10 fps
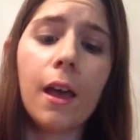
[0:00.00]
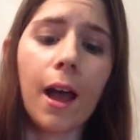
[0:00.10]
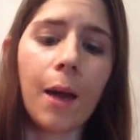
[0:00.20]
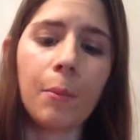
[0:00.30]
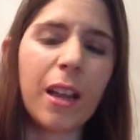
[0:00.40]

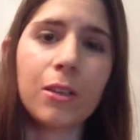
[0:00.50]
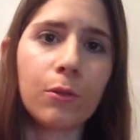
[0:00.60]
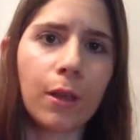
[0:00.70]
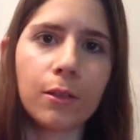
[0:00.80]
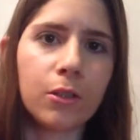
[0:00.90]
but I
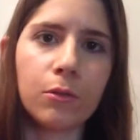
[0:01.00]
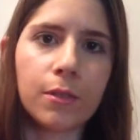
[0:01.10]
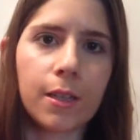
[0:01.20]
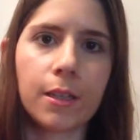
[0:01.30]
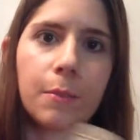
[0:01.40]
don't like to use
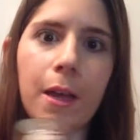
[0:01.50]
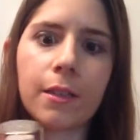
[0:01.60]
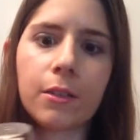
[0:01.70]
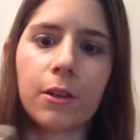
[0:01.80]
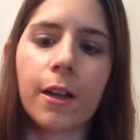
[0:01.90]
things
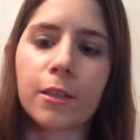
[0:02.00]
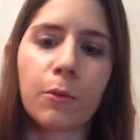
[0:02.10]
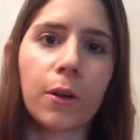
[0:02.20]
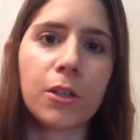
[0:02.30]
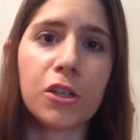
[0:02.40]
past their
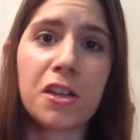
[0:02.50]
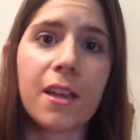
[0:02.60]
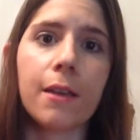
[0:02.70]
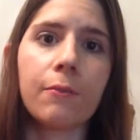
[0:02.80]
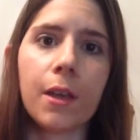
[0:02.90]
expiration
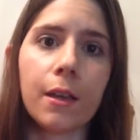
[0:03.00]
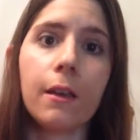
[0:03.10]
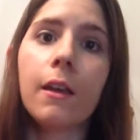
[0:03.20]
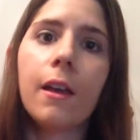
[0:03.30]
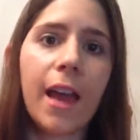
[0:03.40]
date if they
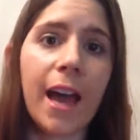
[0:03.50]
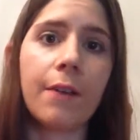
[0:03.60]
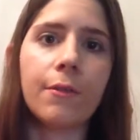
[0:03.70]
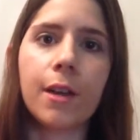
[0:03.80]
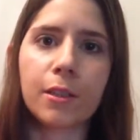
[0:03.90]

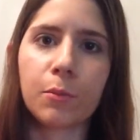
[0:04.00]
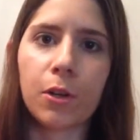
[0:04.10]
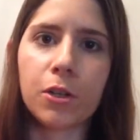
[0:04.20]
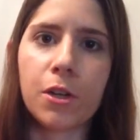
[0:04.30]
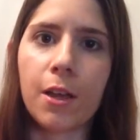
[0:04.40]
have an
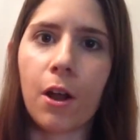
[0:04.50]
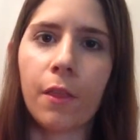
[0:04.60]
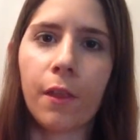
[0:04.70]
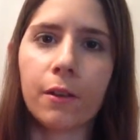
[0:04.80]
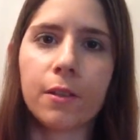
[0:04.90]
expiration date on there.